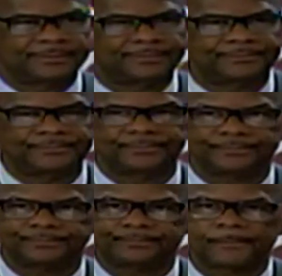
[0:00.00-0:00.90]

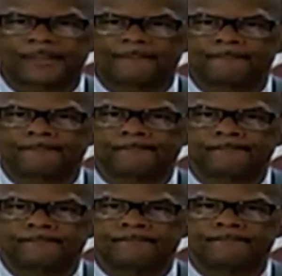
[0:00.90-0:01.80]

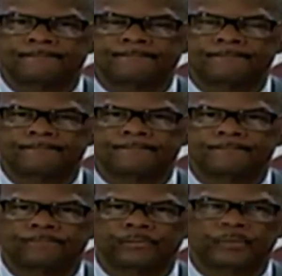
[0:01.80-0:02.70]

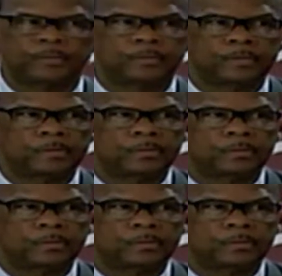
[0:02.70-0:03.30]
No one is speaking in this clip.